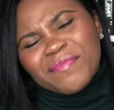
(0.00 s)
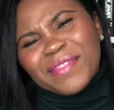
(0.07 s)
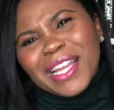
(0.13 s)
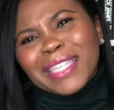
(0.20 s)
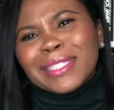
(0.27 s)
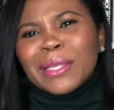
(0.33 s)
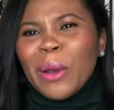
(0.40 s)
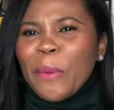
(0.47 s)

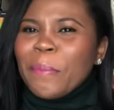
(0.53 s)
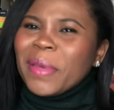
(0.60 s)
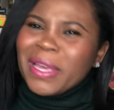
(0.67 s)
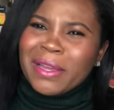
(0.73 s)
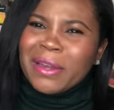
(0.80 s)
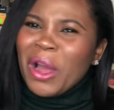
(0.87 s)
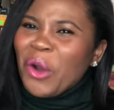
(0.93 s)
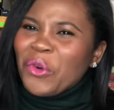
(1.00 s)
That's gonna be
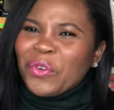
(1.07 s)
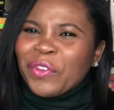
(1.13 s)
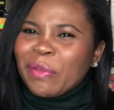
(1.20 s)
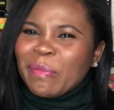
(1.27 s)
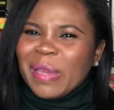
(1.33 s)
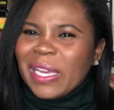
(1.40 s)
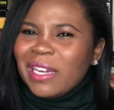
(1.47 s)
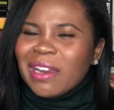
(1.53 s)
a no for
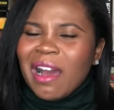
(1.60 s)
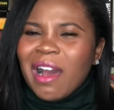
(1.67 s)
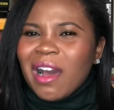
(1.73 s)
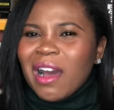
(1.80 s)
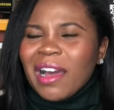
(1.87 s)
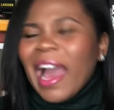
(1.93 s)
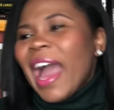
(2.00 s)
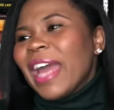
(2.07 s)
me,
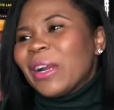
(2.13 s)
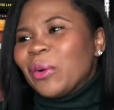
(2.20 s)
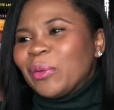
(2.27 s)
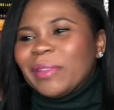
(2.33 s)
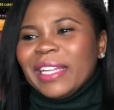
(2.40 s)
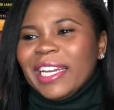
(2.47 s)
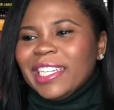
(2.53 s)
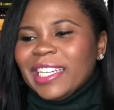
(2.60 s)
dog. I
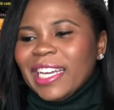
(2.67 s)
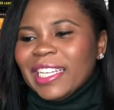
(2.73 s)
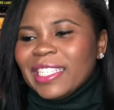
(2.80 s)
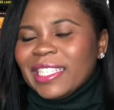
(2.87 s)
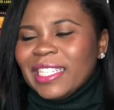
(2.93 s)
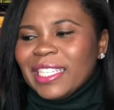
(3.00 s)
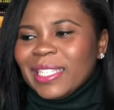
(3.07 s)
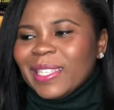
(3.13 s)
don't think that's
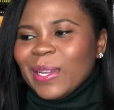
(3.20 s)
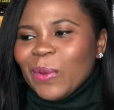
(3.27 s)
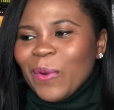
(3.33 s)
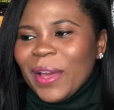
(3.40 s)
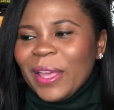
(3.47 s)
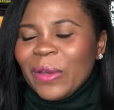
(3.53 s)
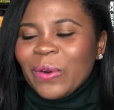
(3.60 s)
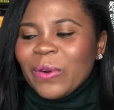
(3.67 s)

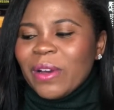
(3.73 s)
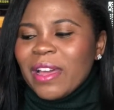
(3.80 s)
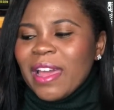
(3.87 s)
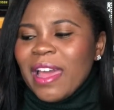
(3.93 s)
disloyal.